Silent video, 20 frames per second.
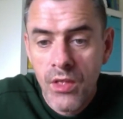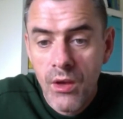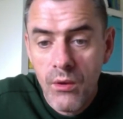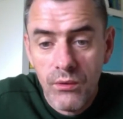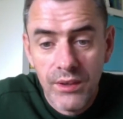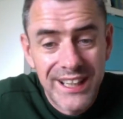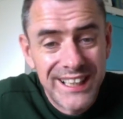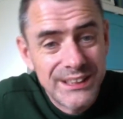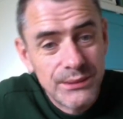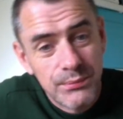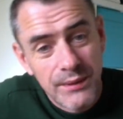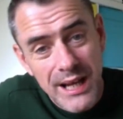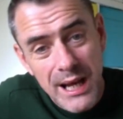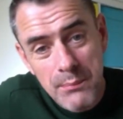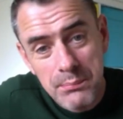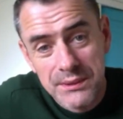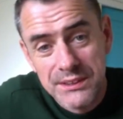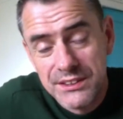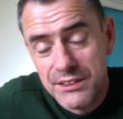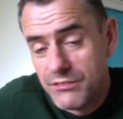Well, that's what
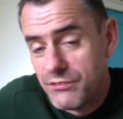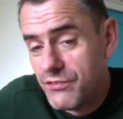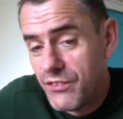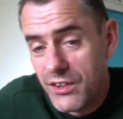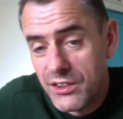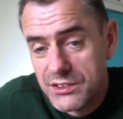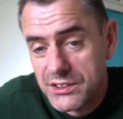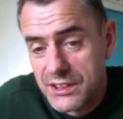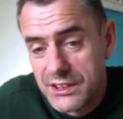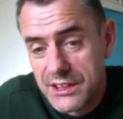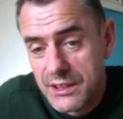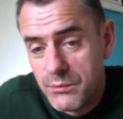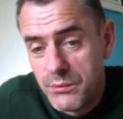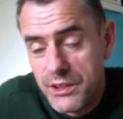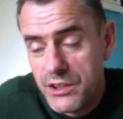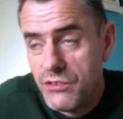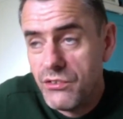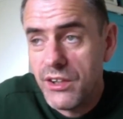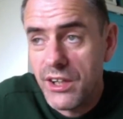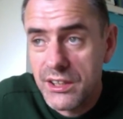happens, unfortunately, when
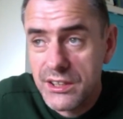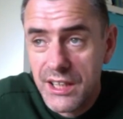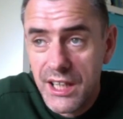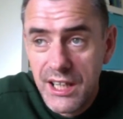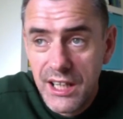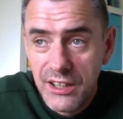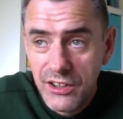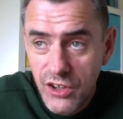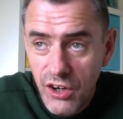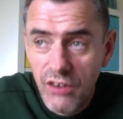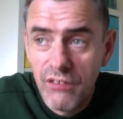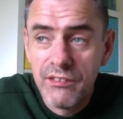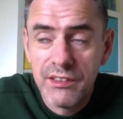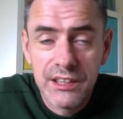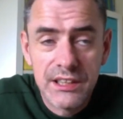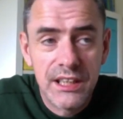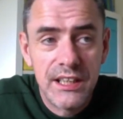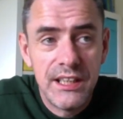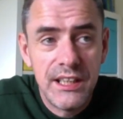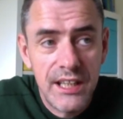you got
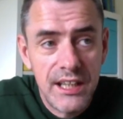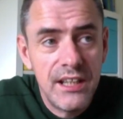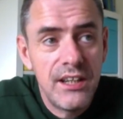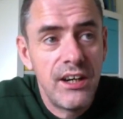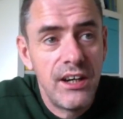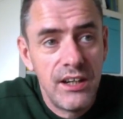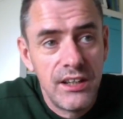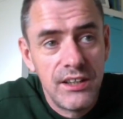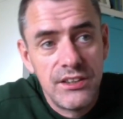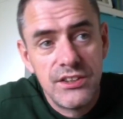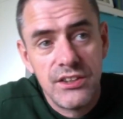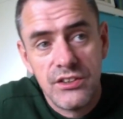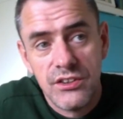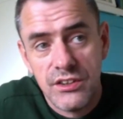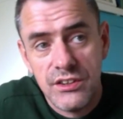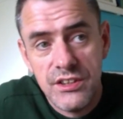currently in Ireland,